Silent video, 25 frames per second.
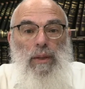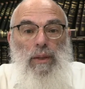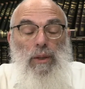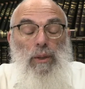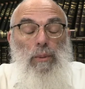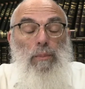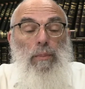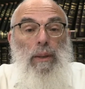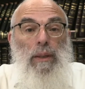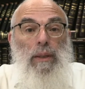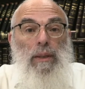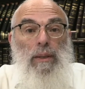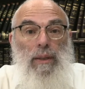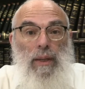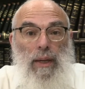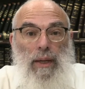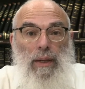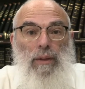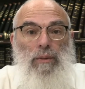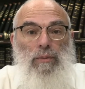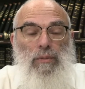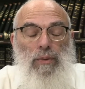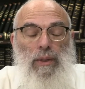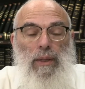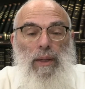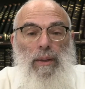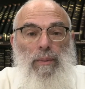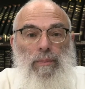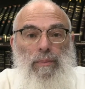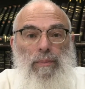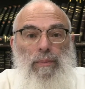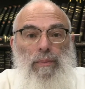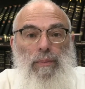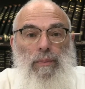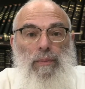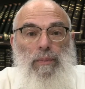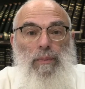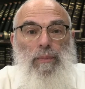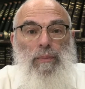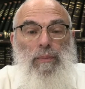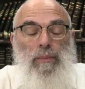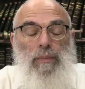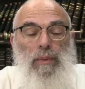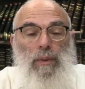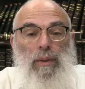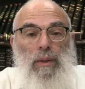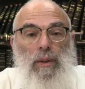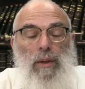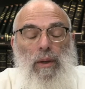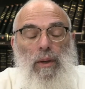debilitating for them.
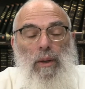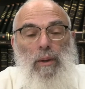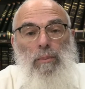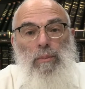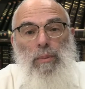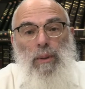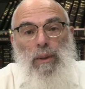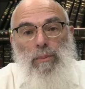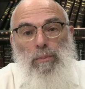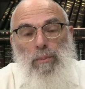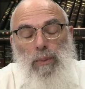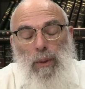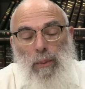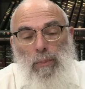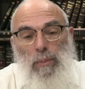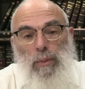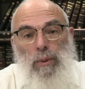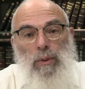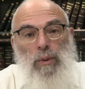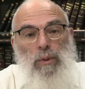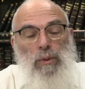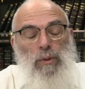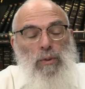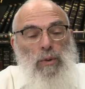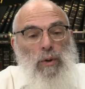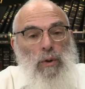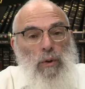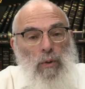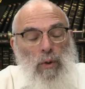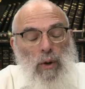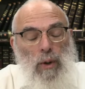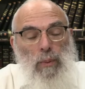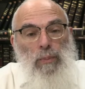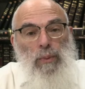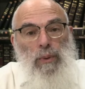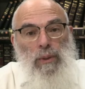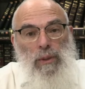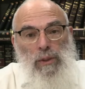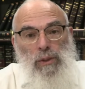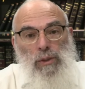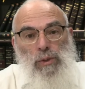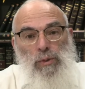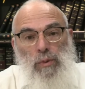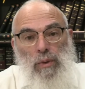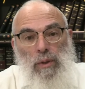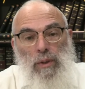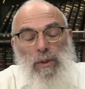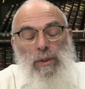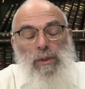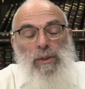But people who grow up with the
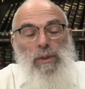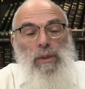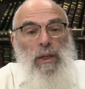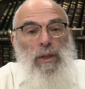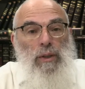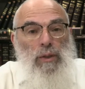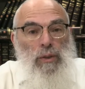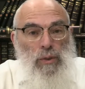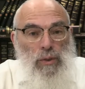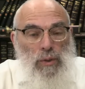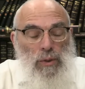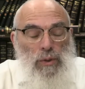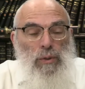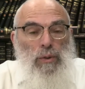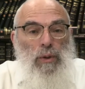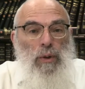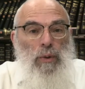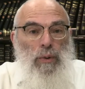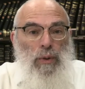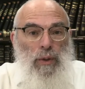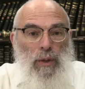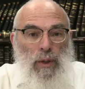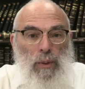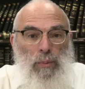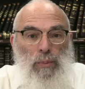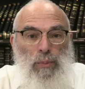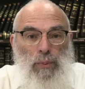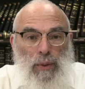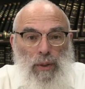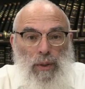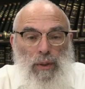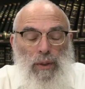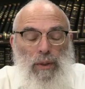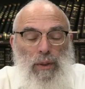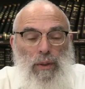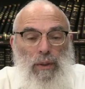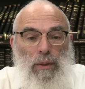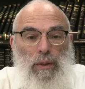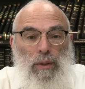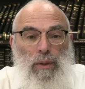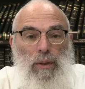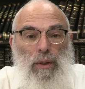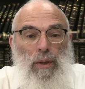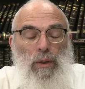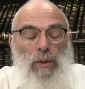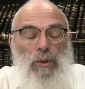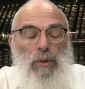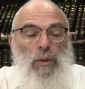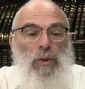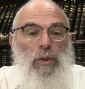struggles that you're growing up with,
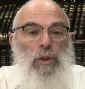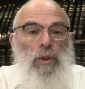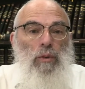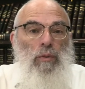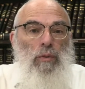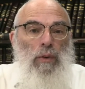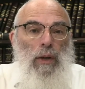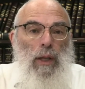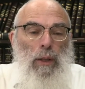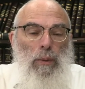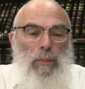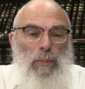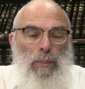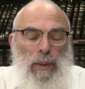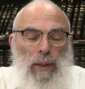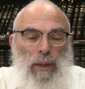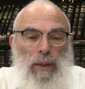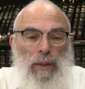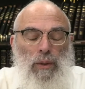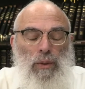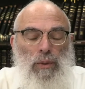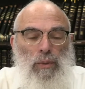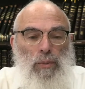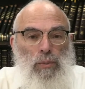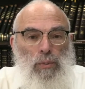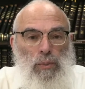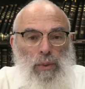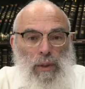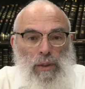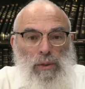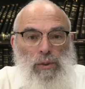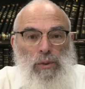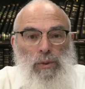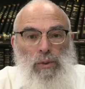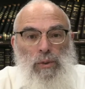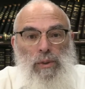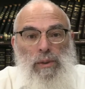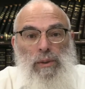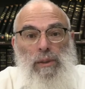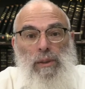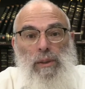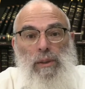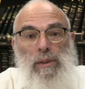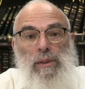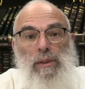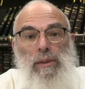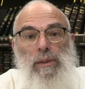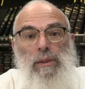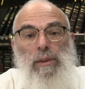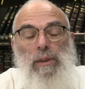you're developing the
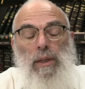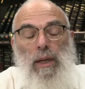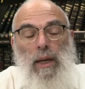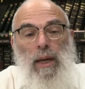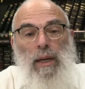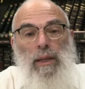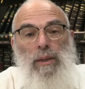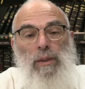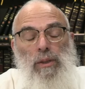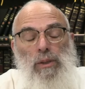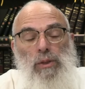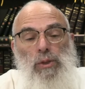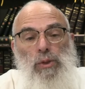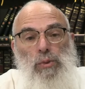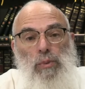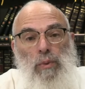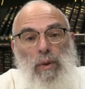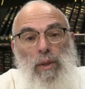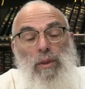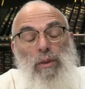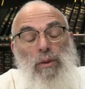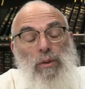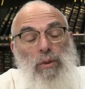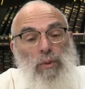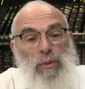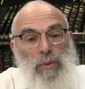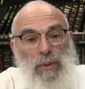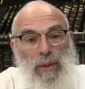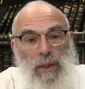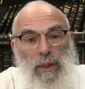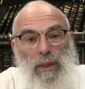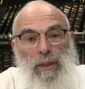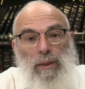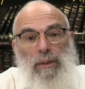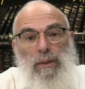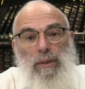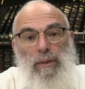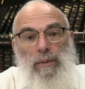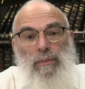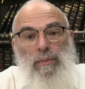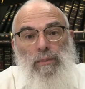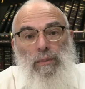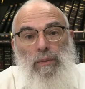resources and the strength you need.